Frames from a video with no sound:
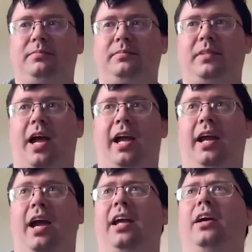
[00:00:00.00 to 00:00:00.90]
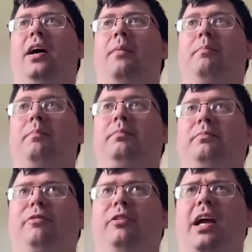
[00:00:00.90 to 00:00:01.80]

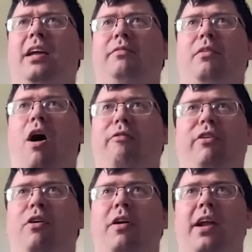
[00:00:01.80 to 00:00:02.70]
for off and on.